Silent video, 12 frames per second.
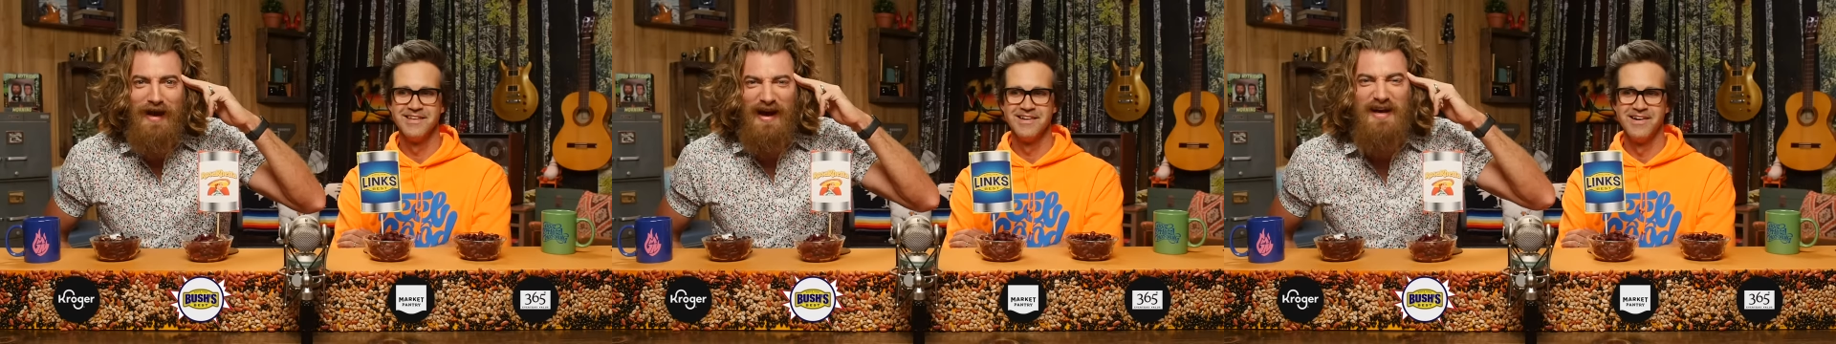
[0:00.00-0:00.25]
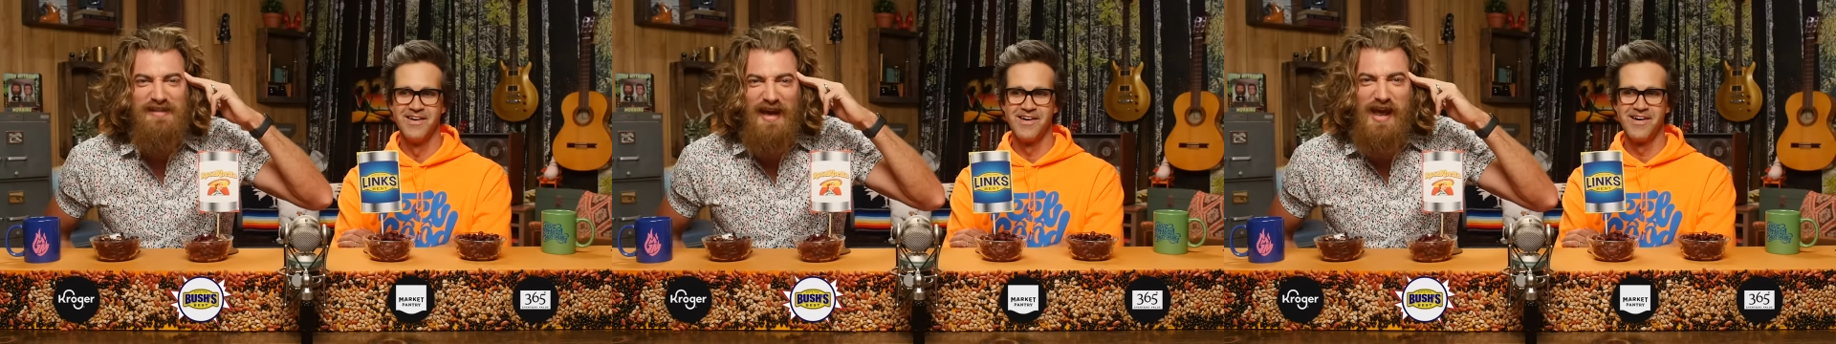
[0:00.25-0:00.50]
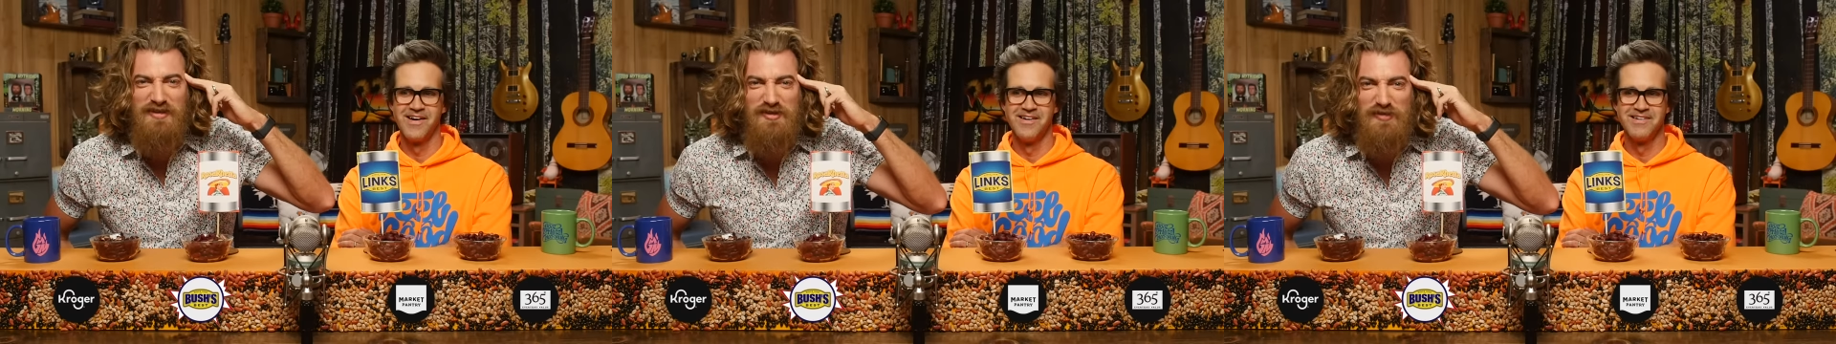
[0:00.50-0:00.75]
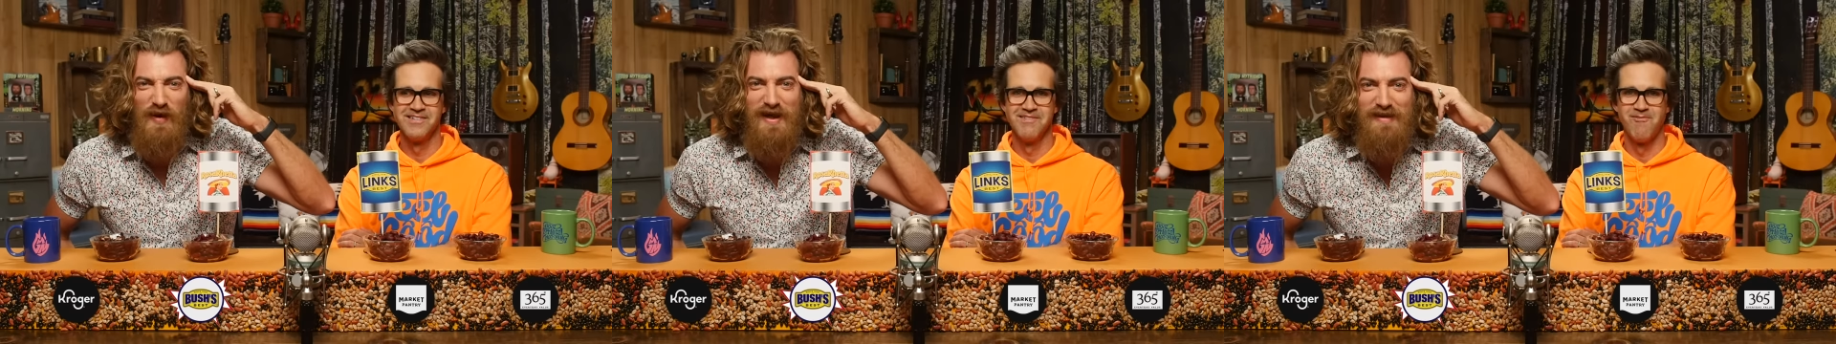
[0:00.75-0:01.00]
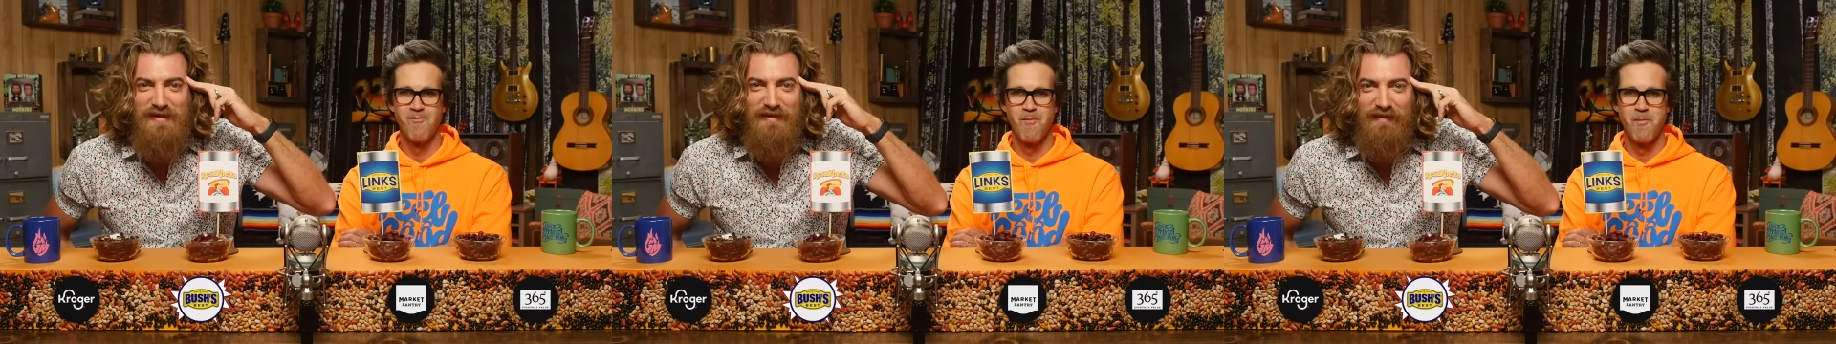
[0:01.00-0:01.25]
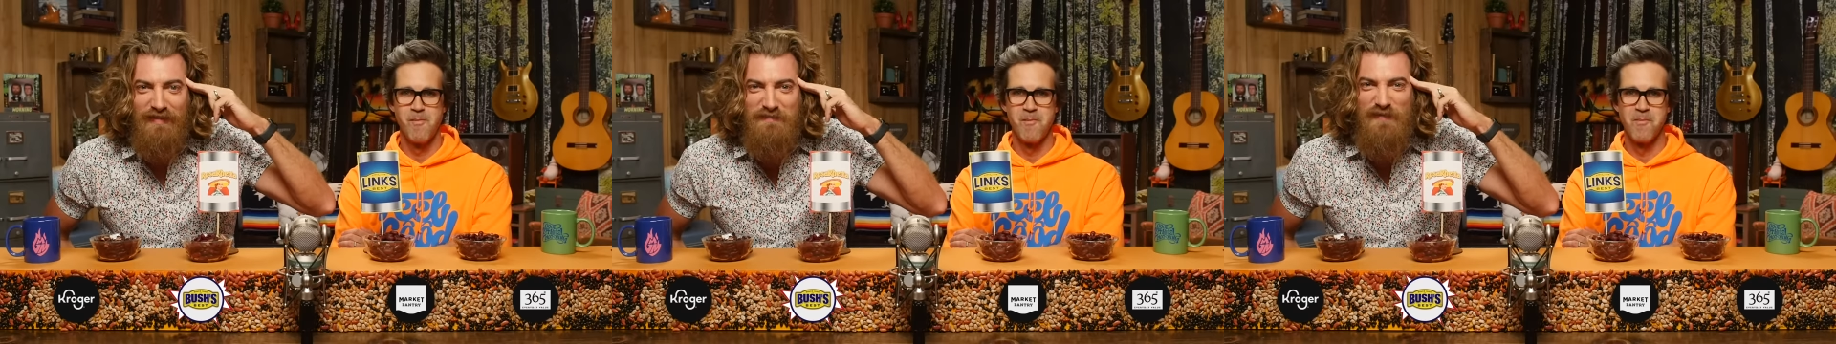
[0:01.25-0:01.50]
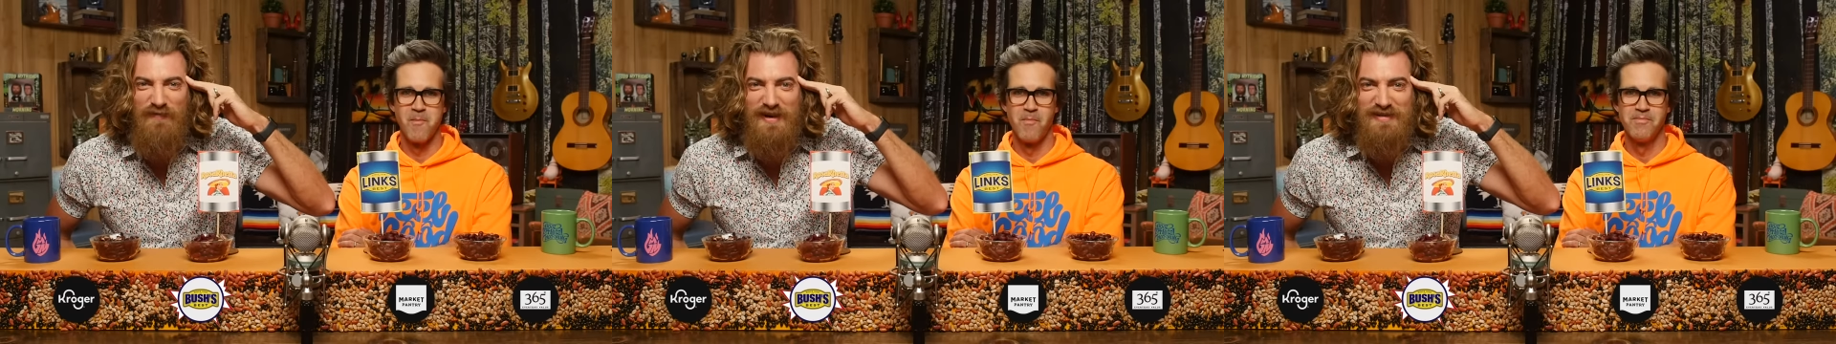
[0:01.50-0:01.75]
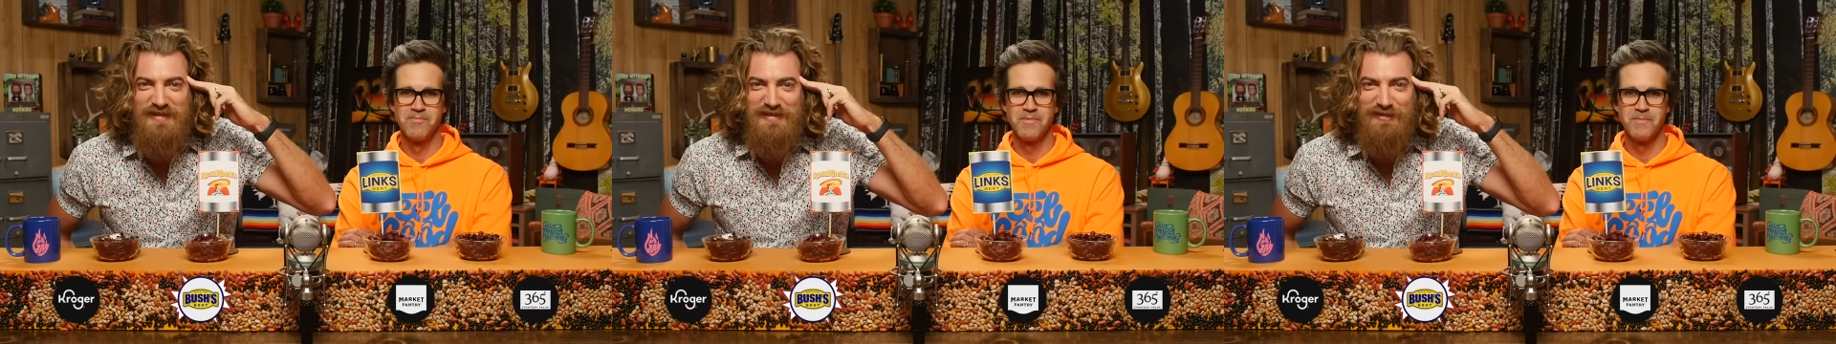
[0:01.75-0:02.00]
Speaker 1: I got the answers right here. Let me
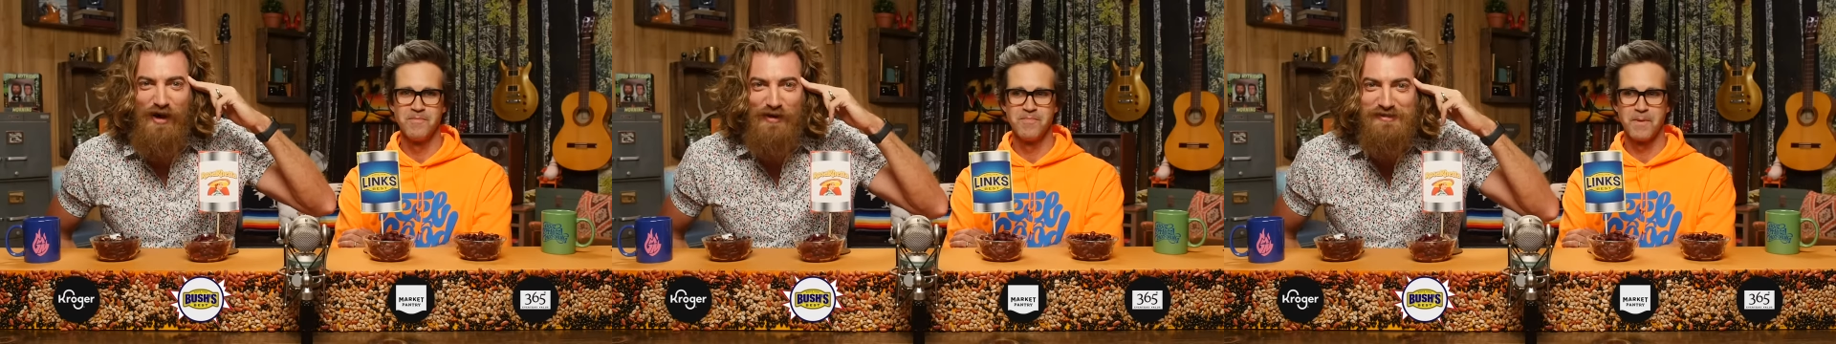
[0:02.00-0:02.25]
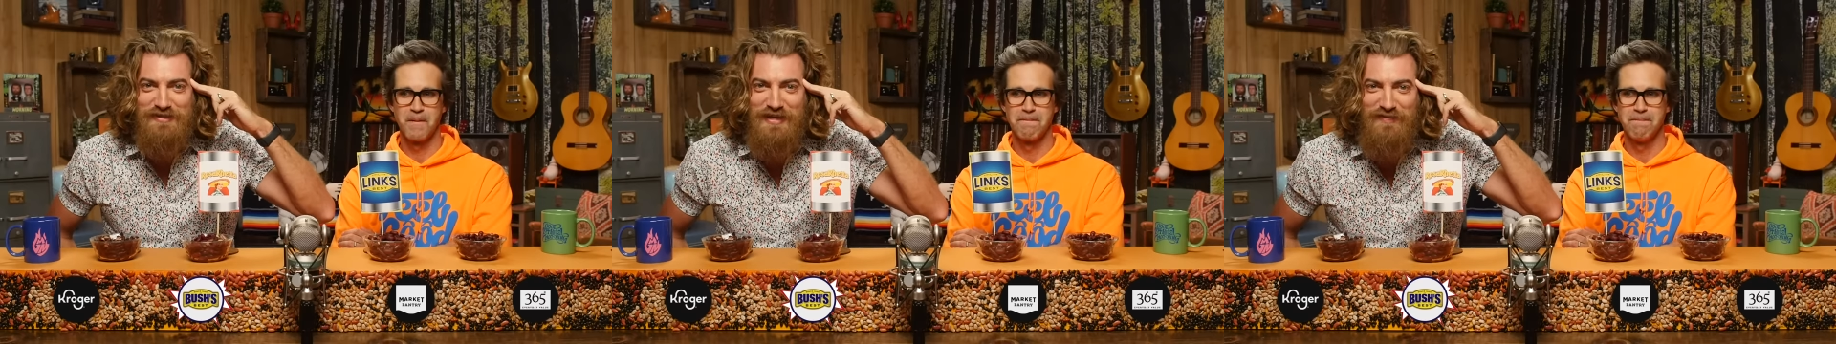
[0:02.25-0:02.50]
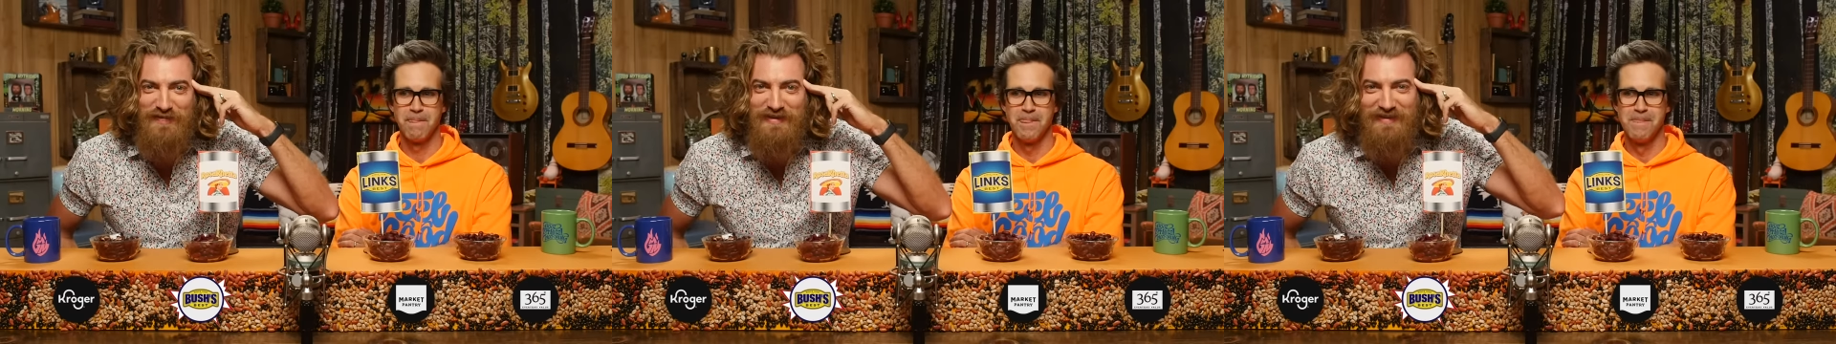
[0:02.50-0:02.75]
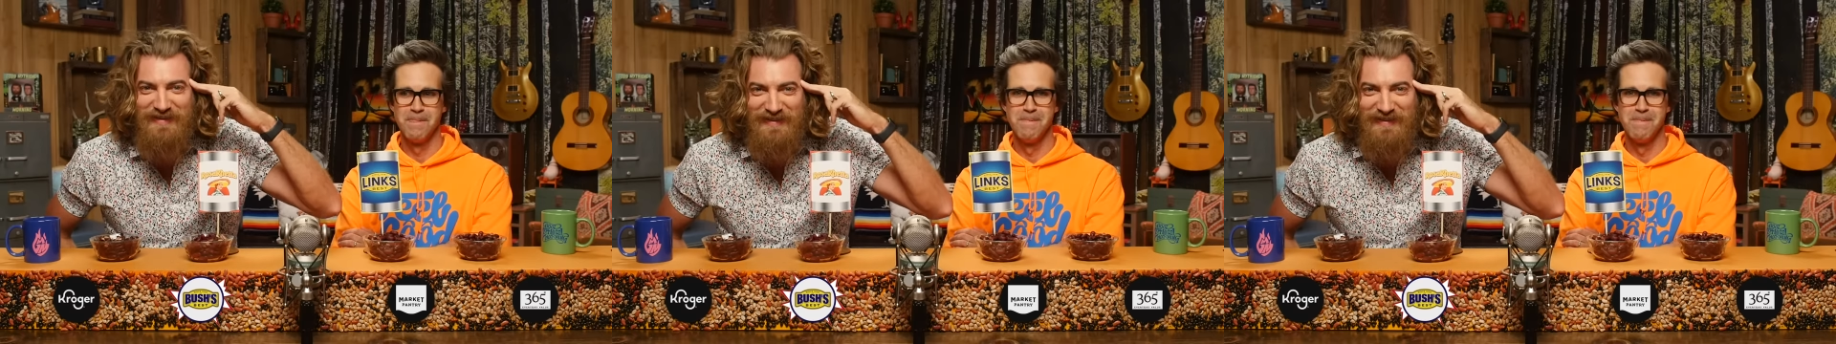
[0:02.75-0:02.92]
finish his thought, Steve.